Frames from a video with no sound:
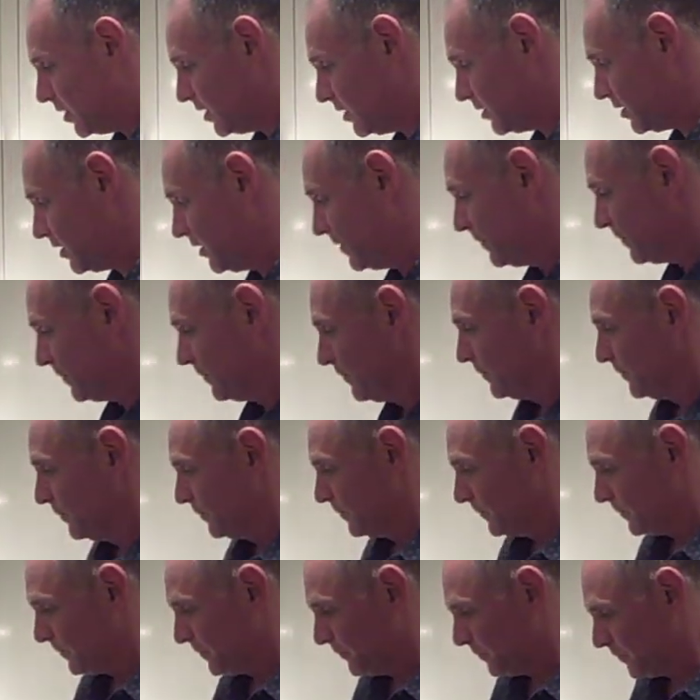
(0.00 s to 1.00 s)
milk?"
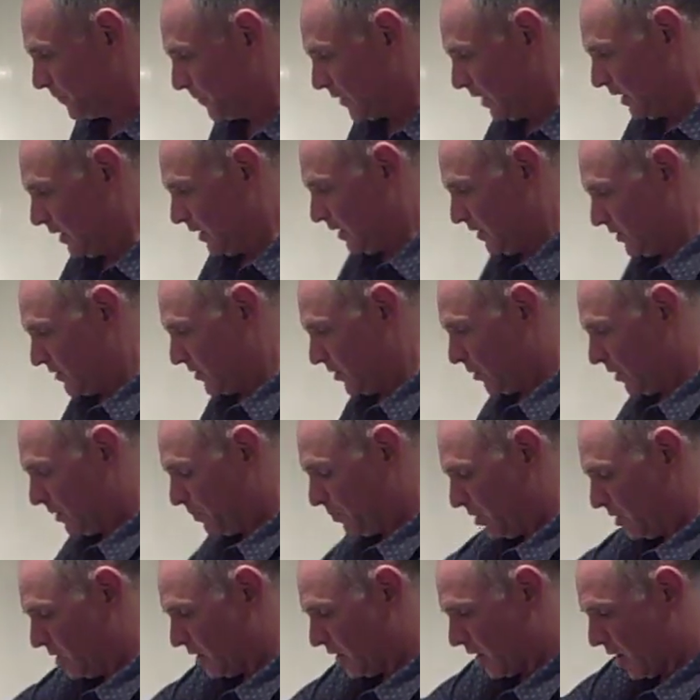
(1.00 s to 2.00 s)
So we
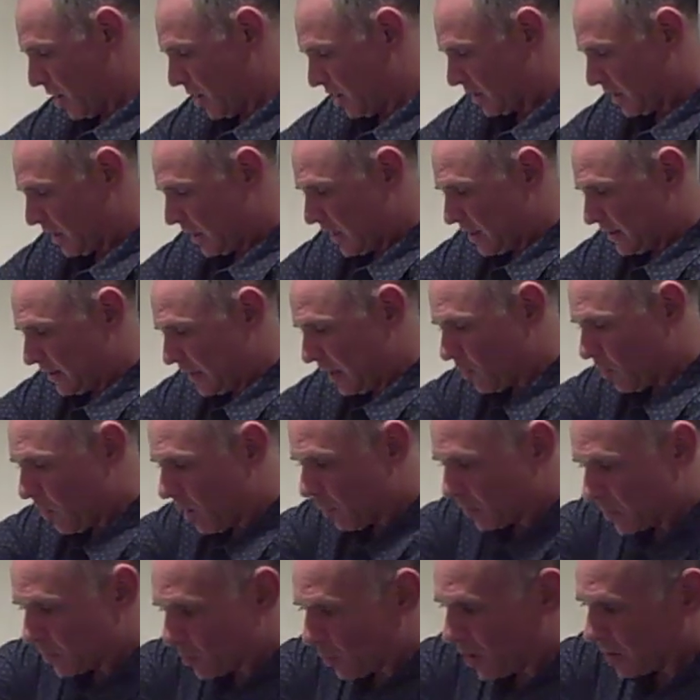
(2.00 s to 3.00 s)
put it on. Now
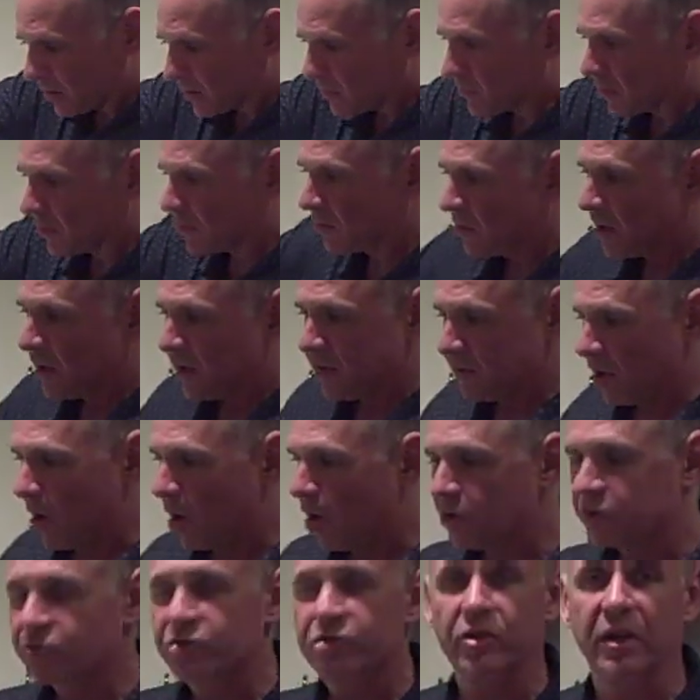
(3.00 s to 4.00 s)
what we want to do, the
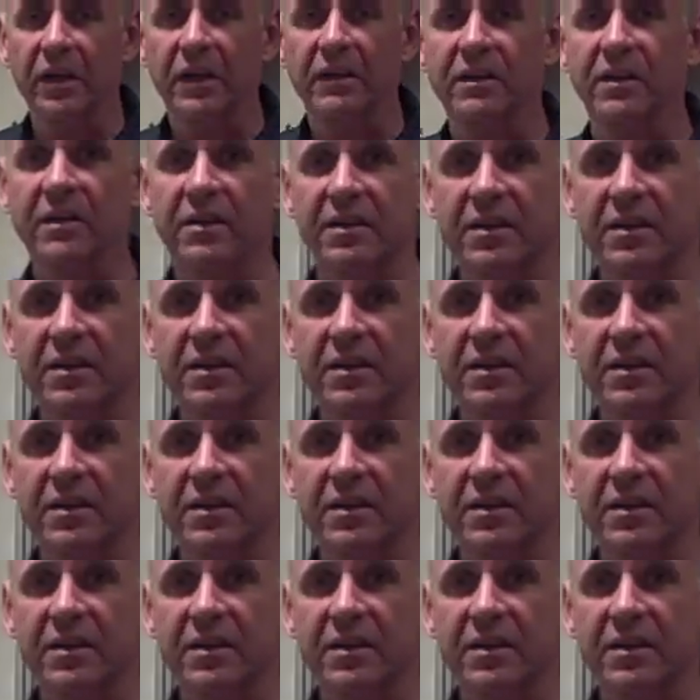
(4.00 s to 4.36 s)
whole trick to